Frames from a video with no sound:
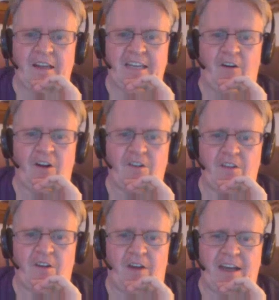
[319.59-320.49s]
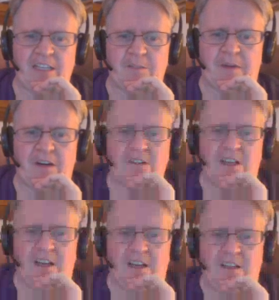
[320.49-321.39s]
down under the dragon
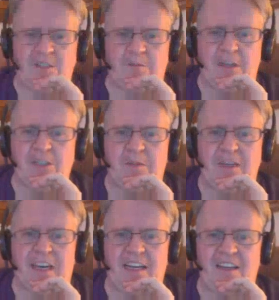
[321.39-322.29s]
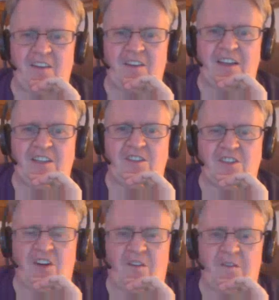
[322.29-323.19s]
spires. This must be it, you think to
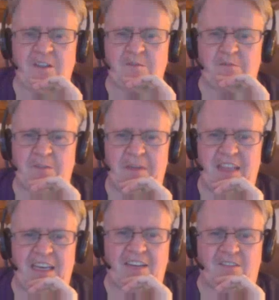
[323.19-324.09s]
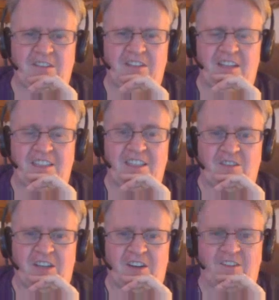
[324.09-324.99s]
yourself. This must be the entrance to the
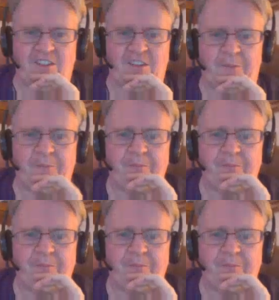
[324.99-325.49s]
secret tunnels.